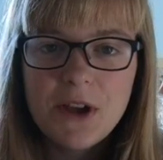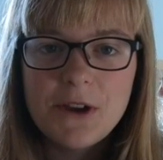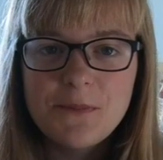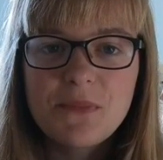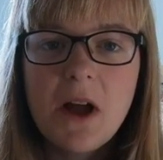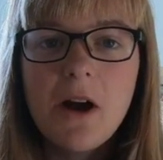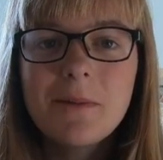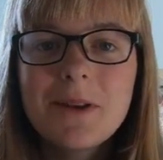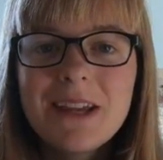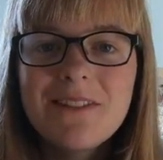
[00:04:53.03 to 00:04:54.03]
So
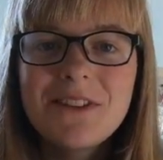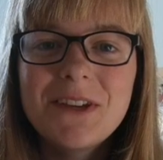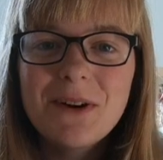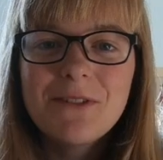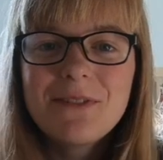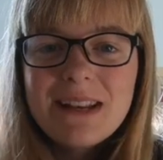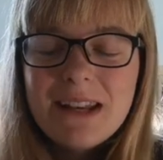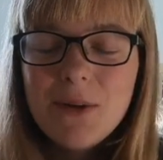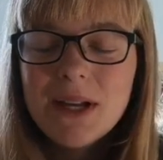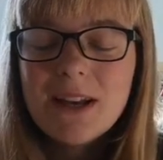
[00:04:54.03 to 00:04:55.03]
I'm going to give you a
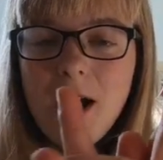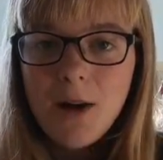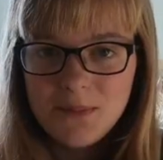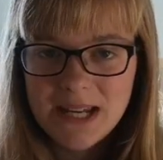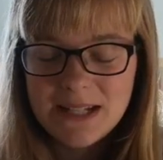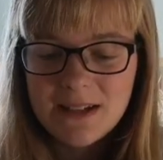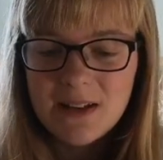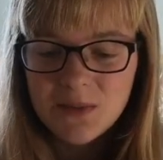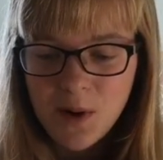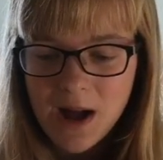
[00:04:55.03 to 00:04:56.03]
really quick update
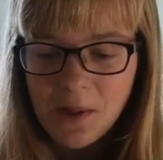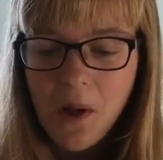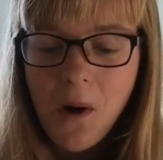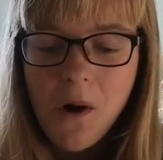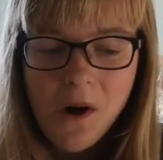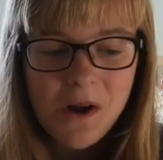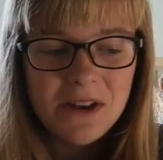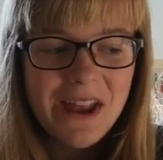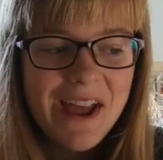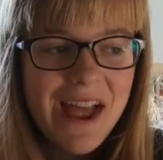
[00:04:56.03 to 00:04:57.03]
as well
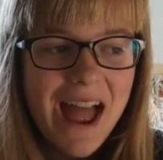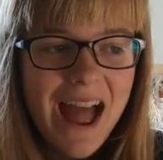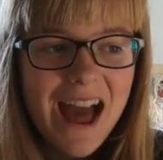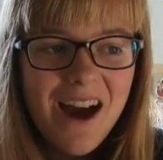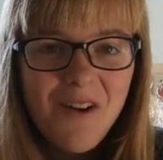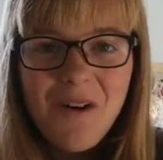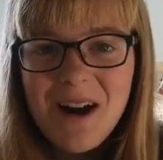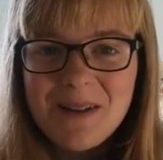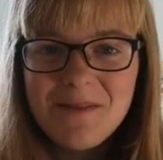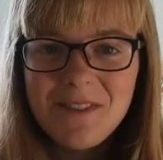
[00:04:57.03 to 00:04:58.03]
on how
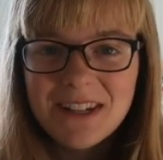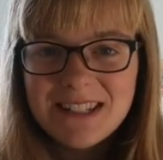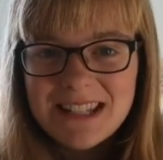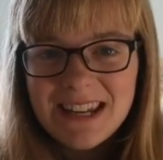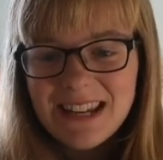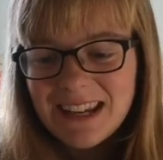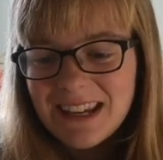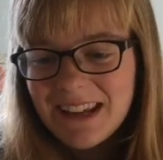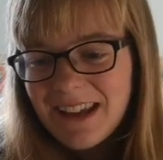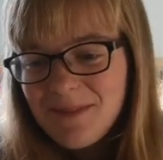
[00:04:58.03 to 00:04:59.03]
I'm
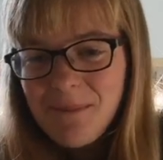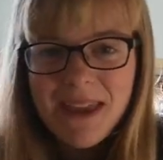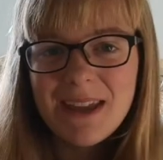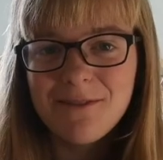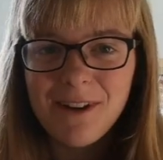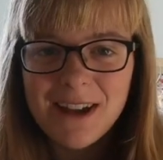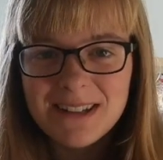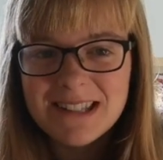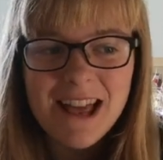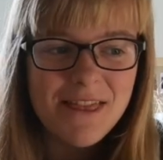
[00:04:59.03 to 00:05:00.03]
finding making
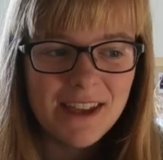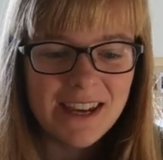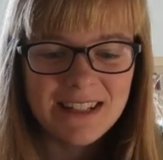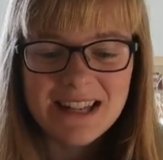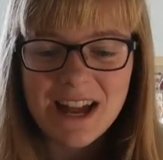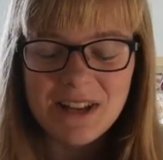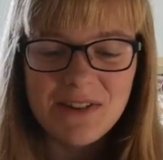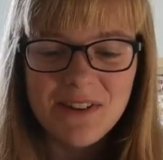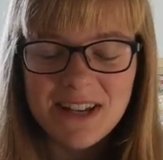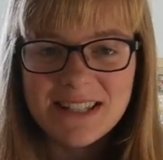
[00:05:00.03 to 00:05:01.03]
friends and things at
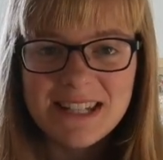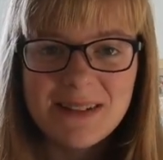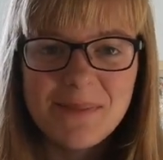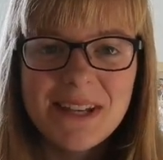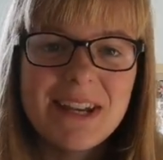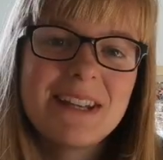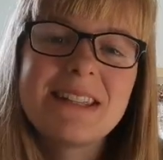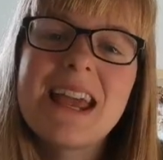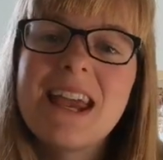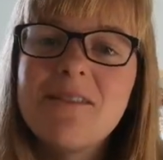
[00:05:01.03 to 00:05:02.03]
university
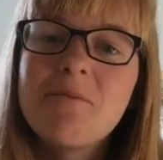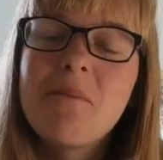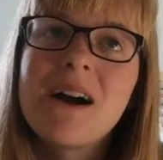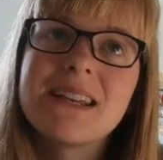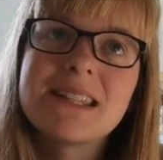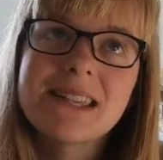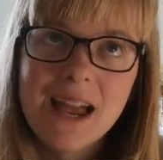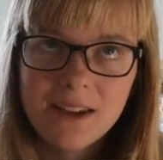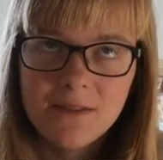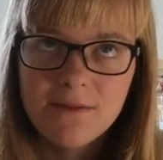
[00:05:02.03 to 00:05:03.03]
because in my
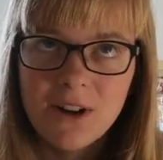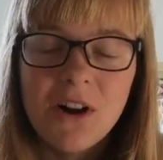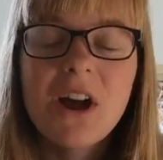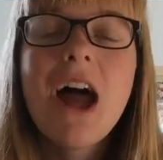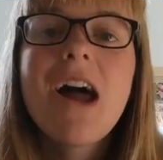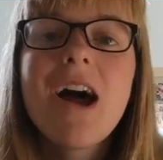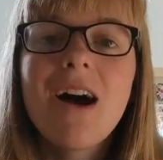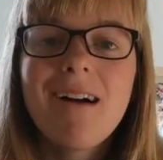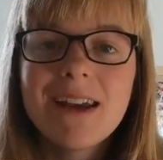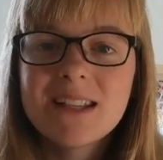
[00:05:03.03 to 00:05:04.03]
second vlog,
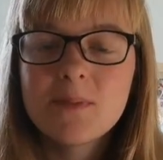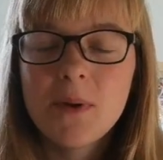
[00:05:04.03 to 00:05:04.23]
I